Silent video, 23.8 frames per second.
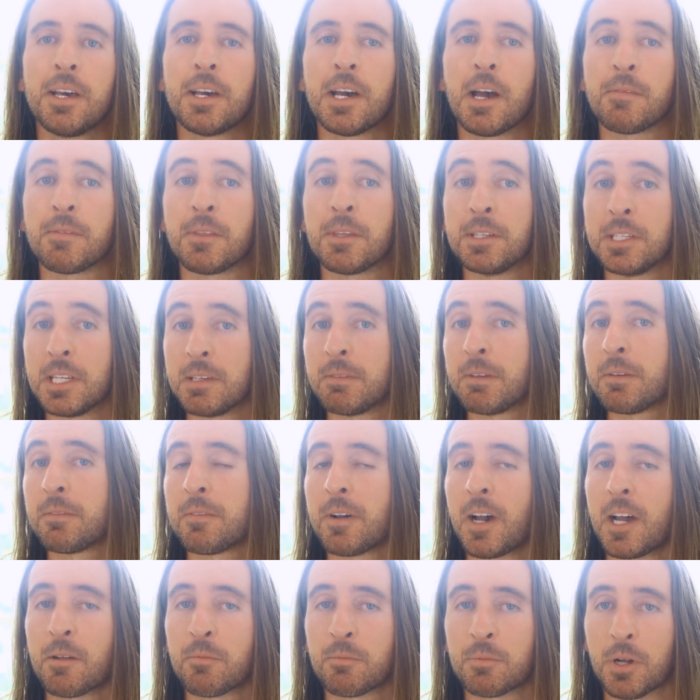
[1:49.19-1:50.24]
of the Divi
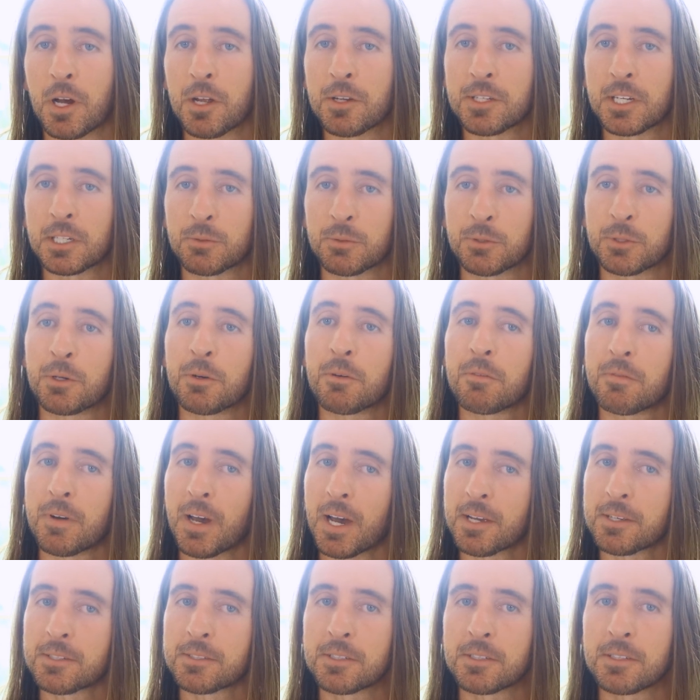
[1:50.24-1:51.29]
5 project will go
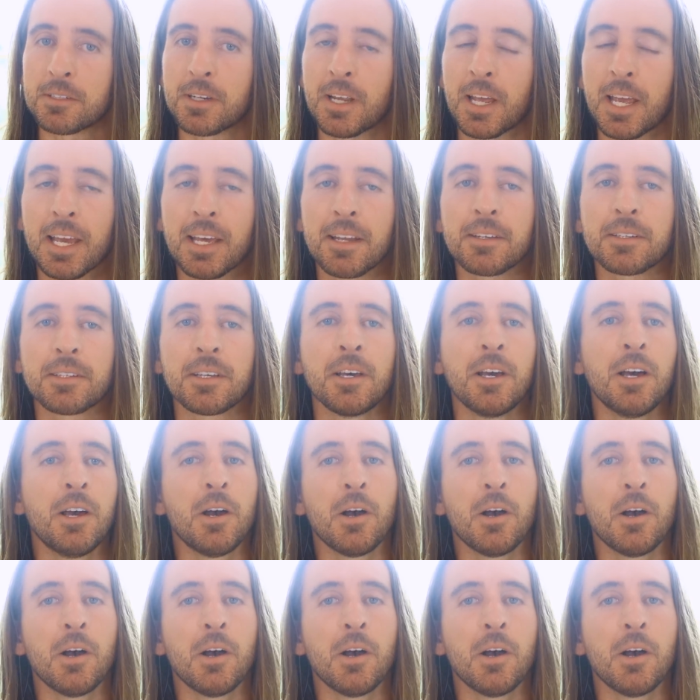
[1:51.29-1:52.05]
faster, and